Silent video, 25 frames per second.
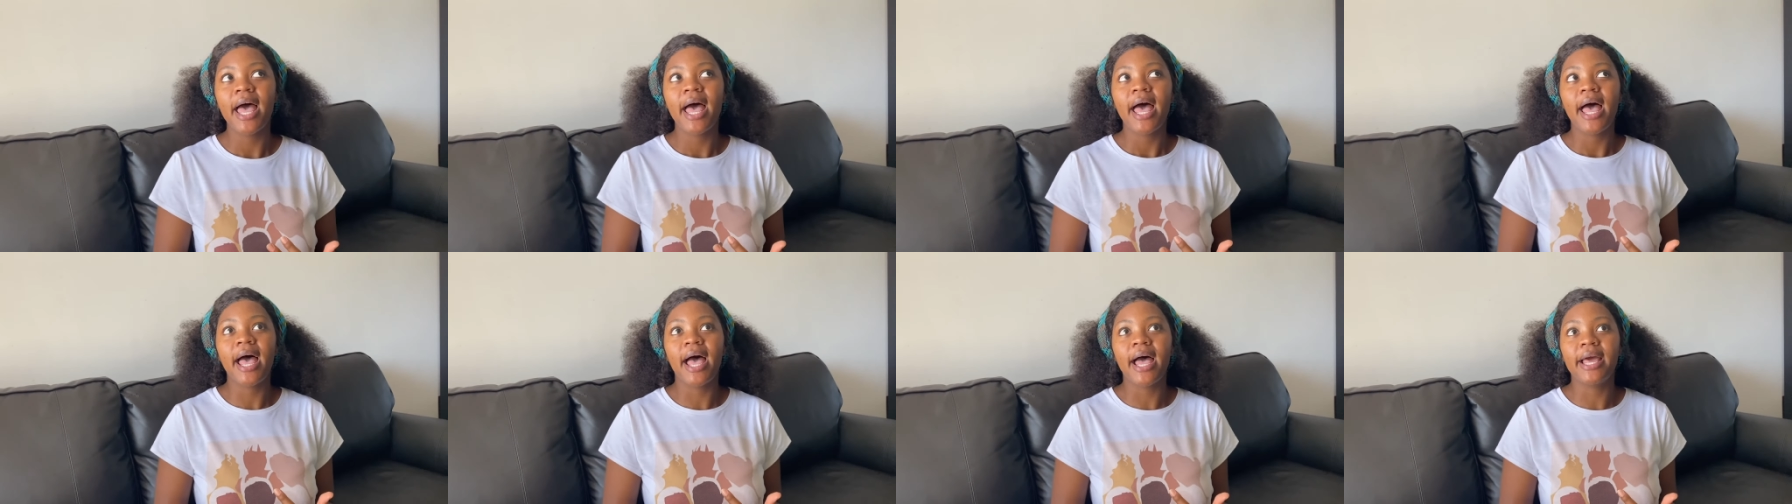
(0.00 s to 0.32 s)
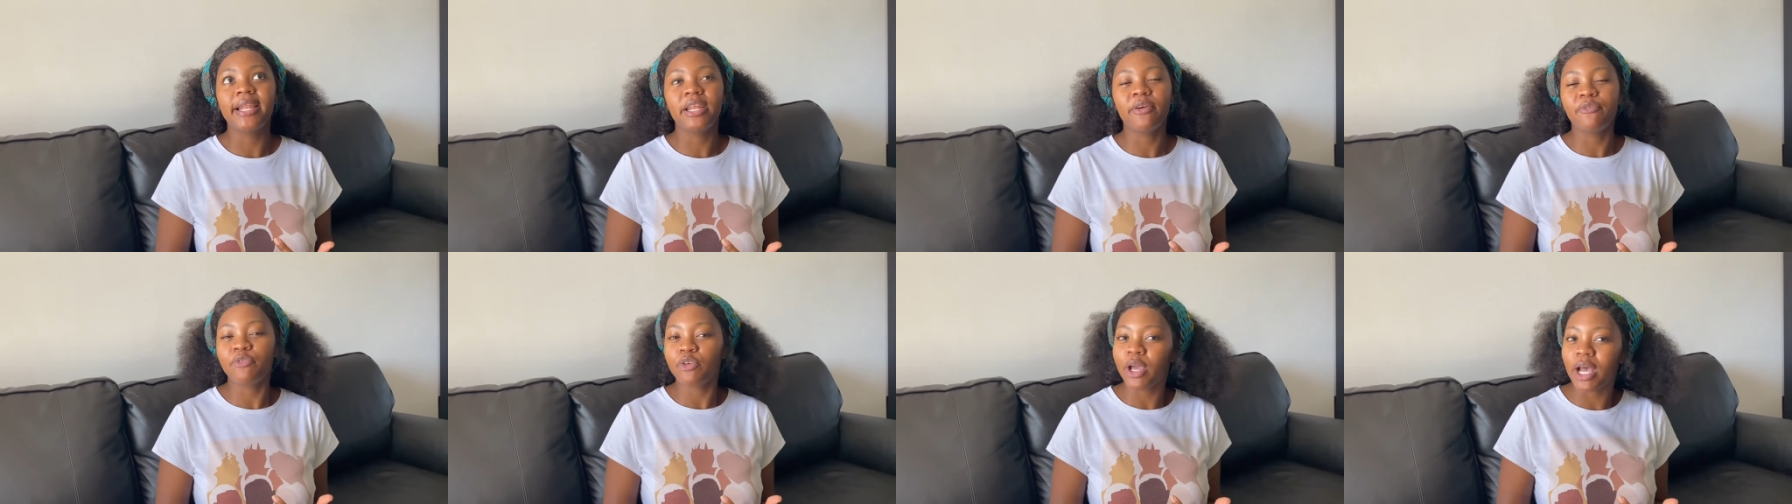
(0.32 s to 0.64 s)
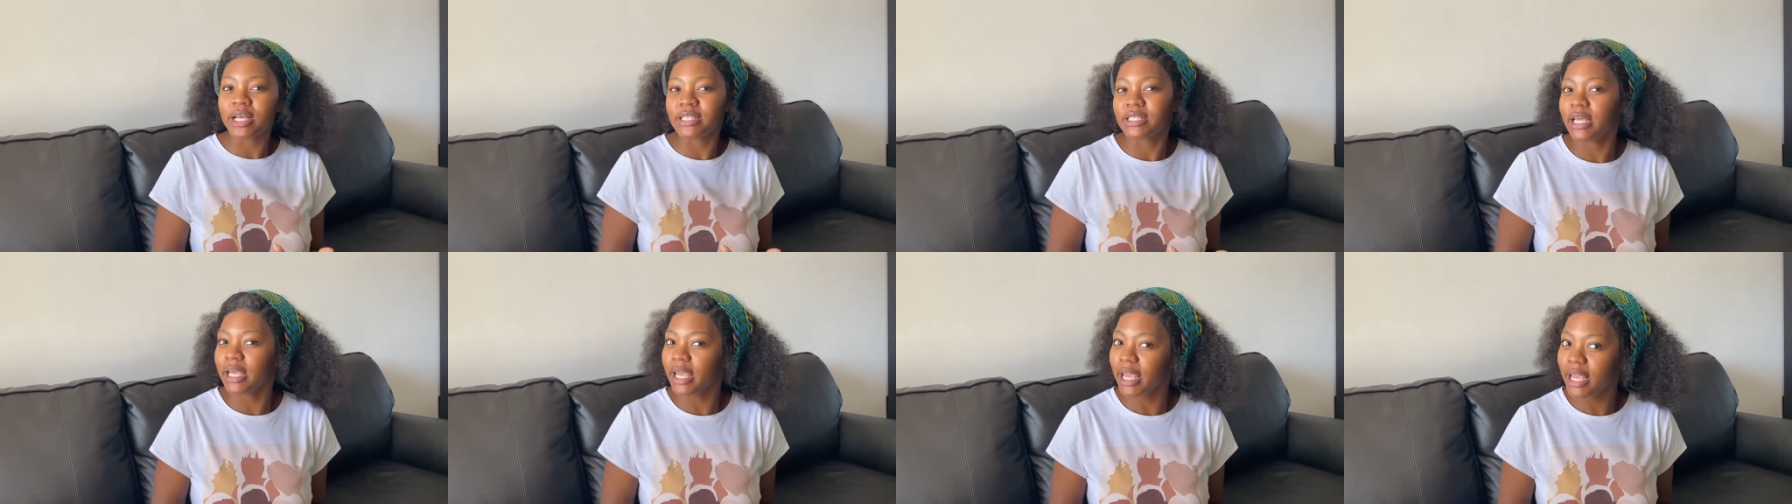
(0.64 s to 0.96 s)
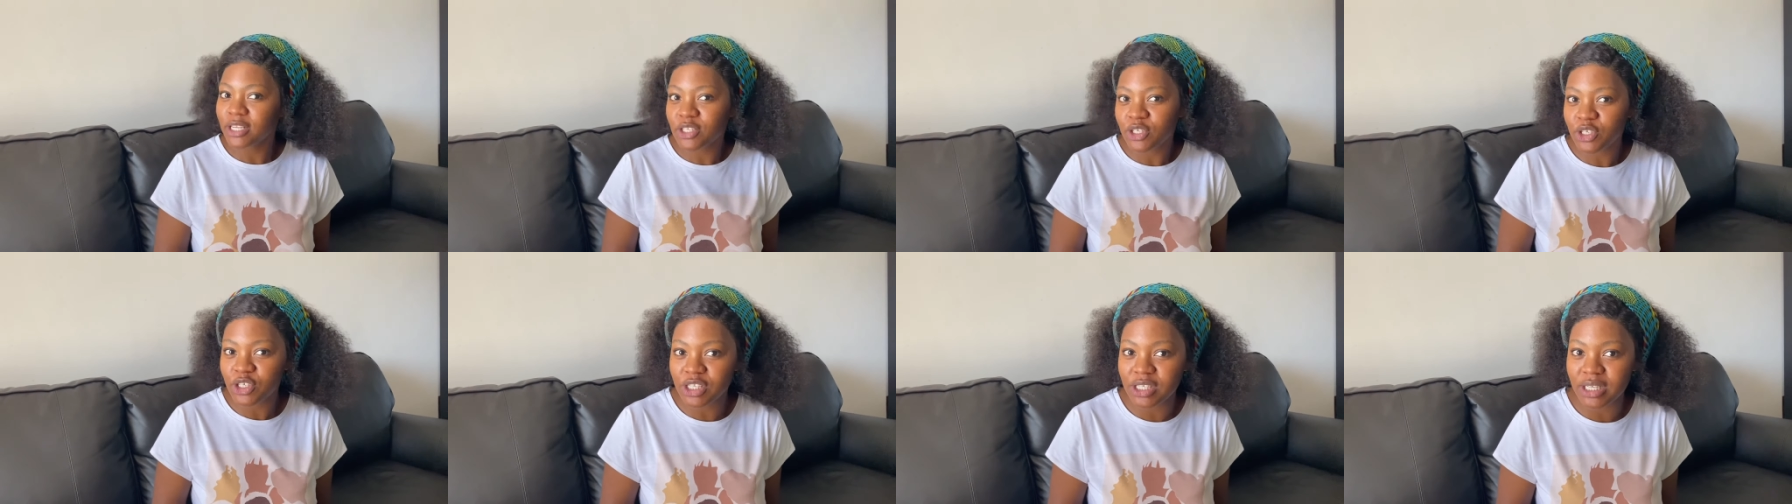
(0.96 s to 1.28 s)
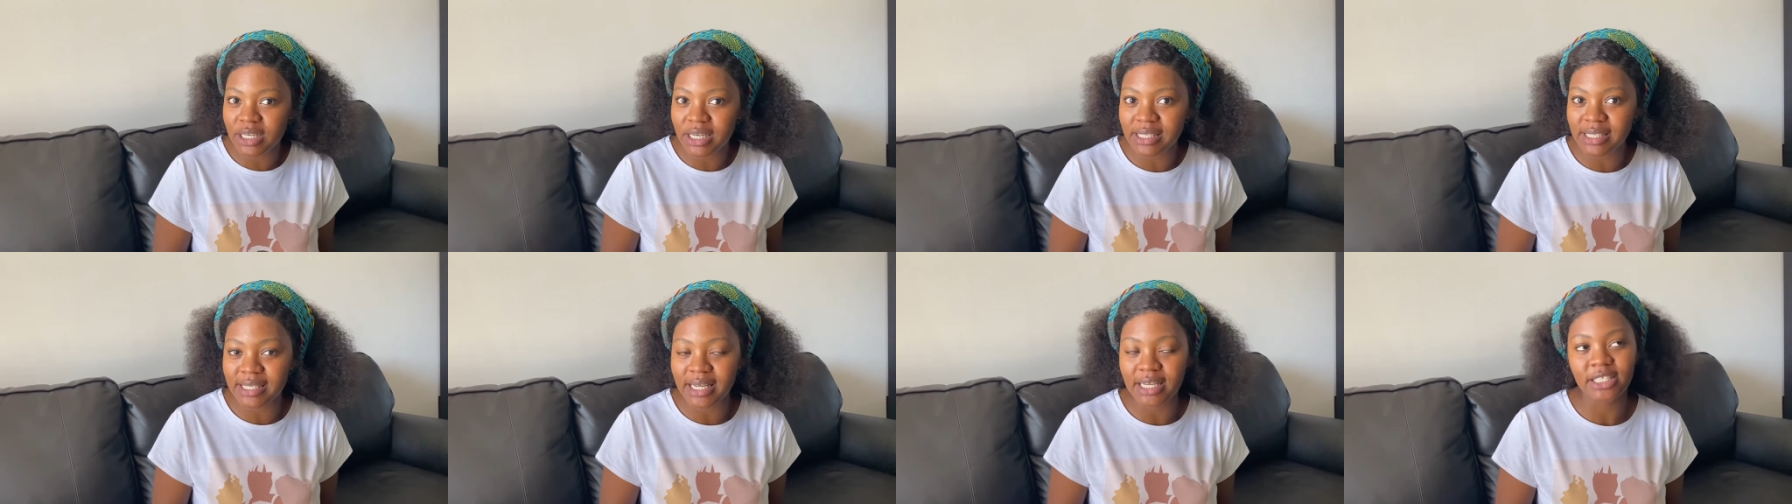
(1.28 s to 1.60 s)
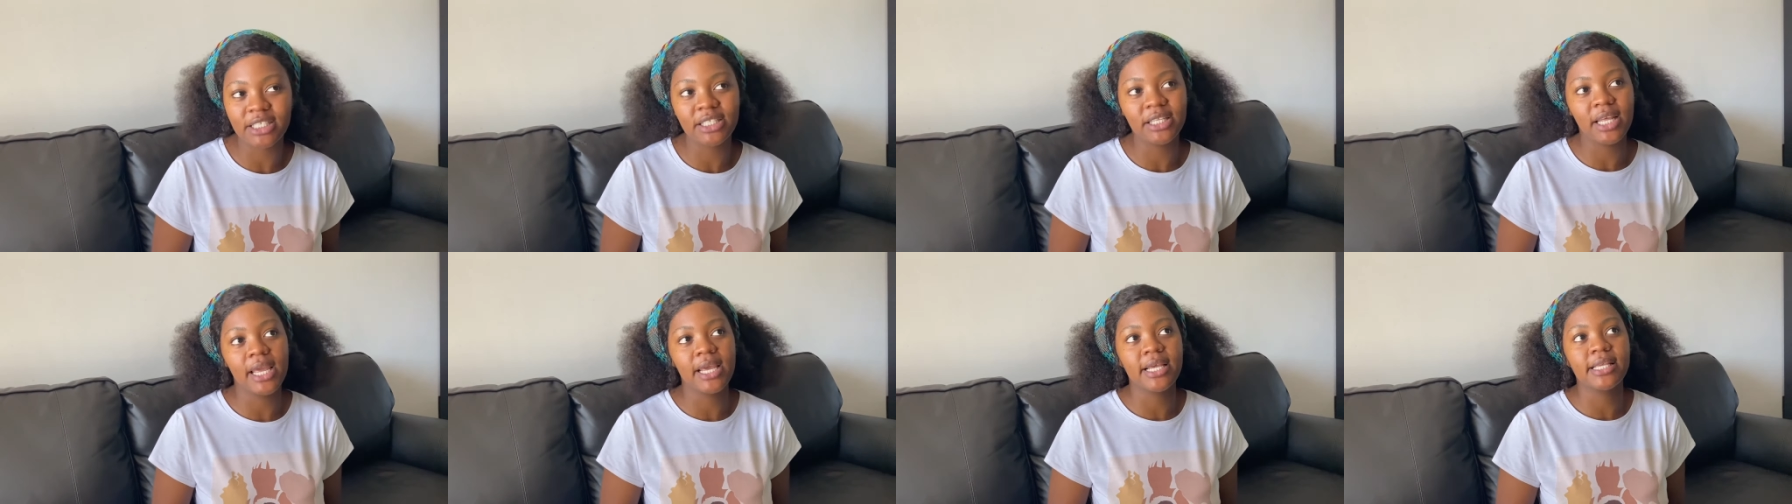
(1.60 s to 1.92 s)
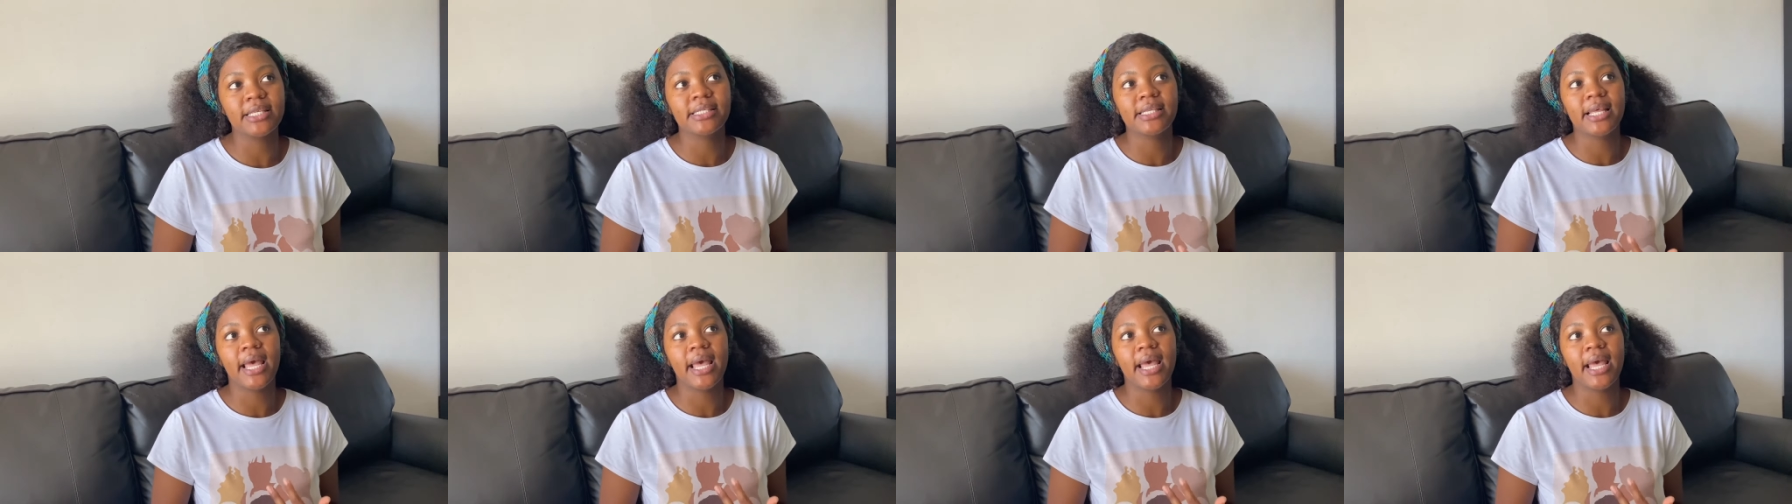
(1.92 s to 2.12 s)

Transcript: and if you guys are interested in such things.